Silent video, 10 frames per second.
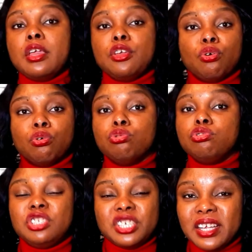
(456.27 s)
you know
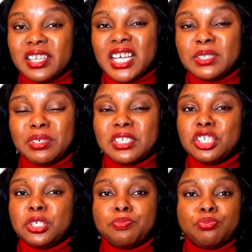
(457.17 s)
check the express
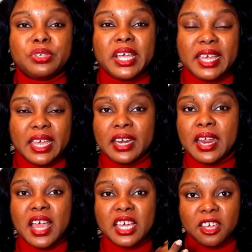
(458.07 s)
entry pool again
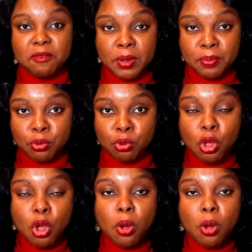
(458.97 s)
and give people